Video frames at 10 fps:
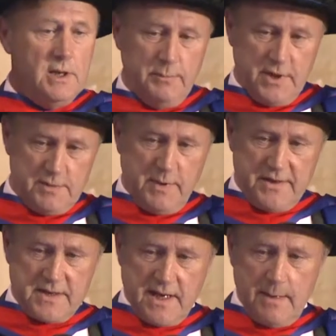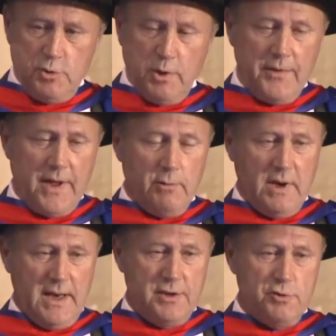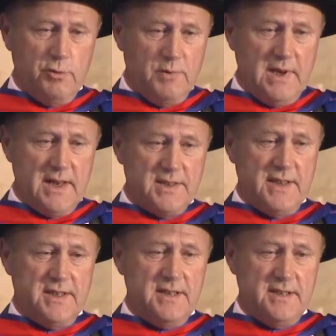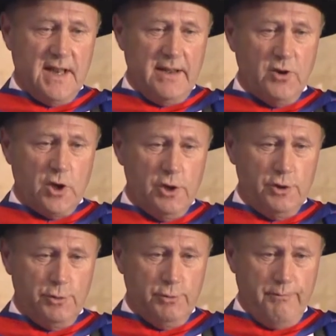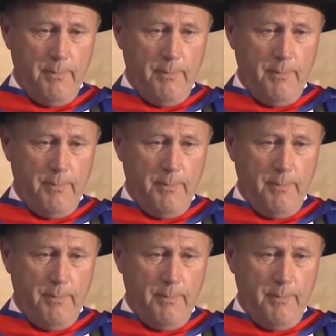Because by the time you are their age, you will realize they didn't have a clue.